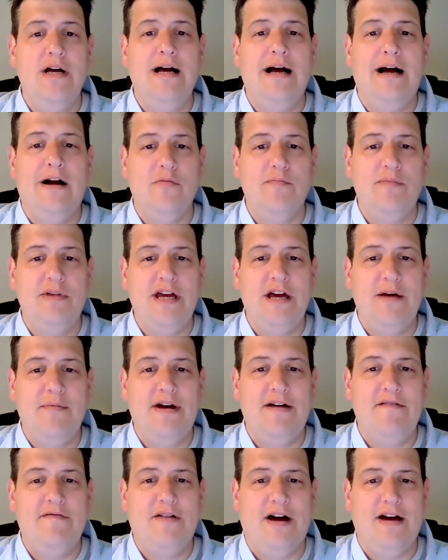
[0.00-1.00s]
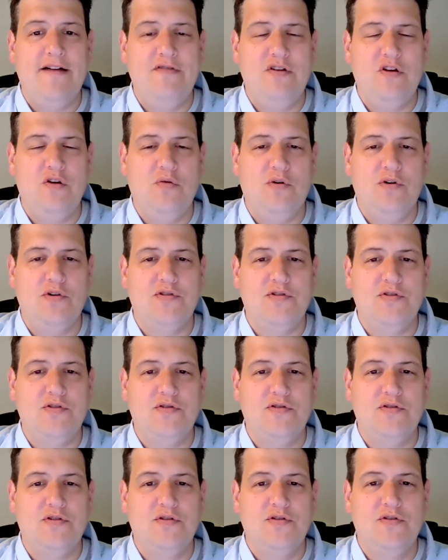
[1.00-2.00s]
our BMFI viewers.
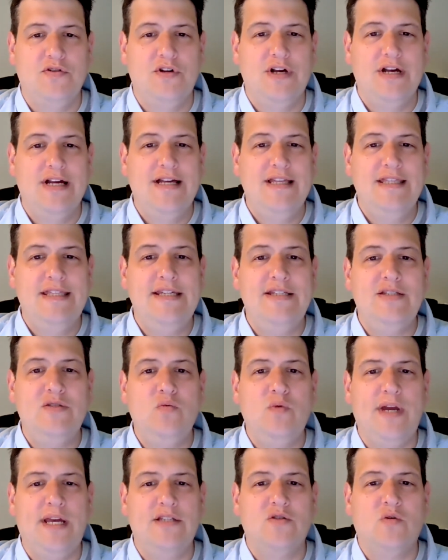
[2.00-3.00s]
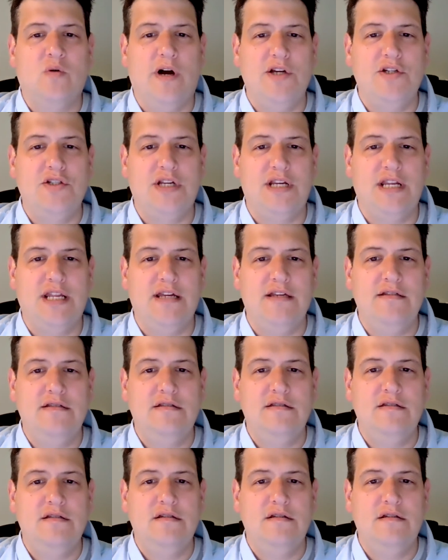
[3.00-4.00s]
This week's question is,